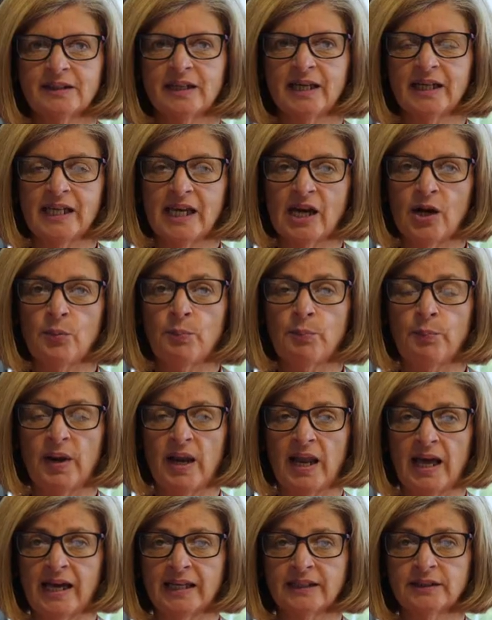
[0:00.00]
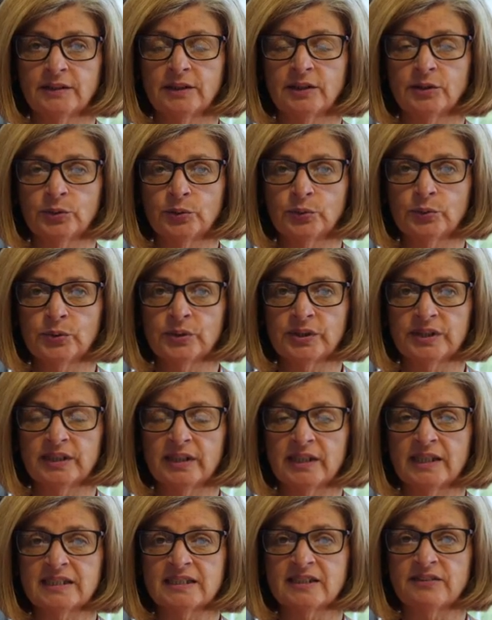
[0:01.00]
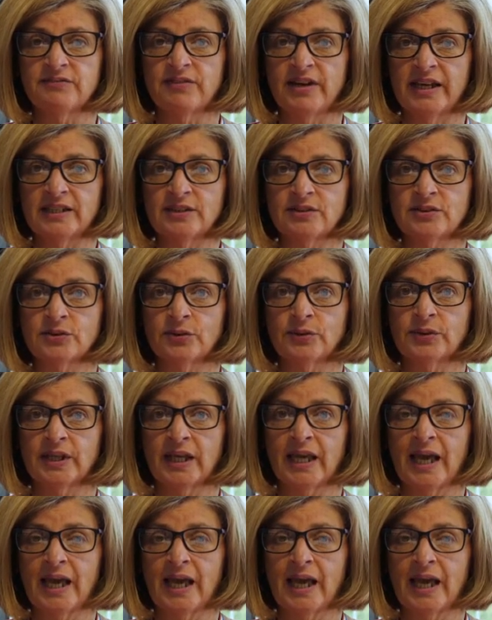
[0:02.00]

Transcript: I help plan and organise events on the